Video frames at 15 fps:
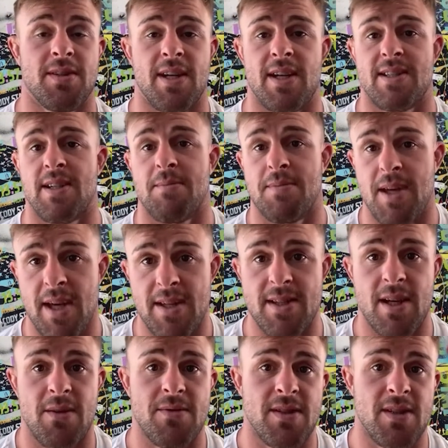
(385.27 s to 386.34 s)
exact same
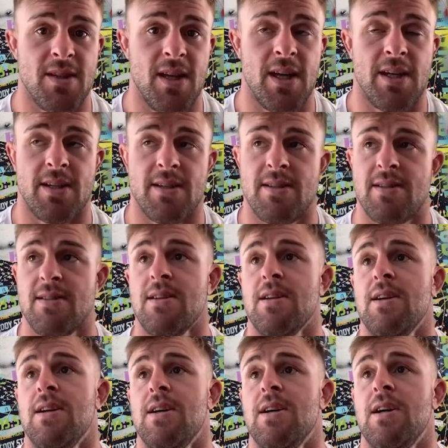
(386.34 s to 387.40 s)
takedowns he likes.
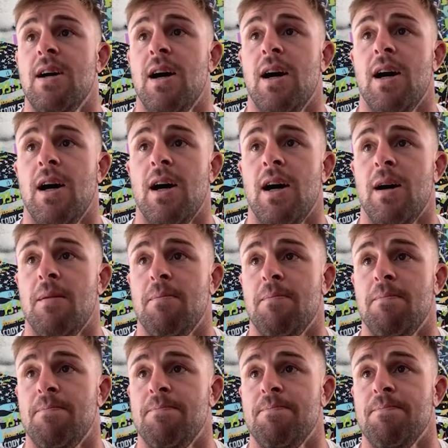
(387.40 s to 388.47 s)

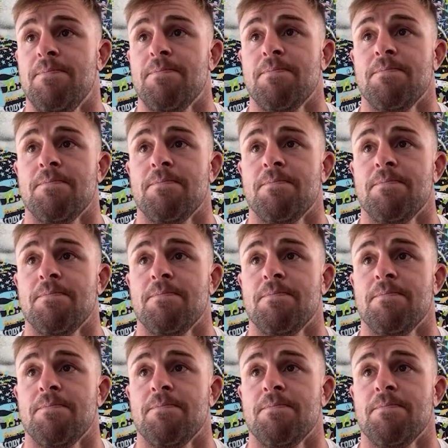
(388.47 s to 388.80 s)
No,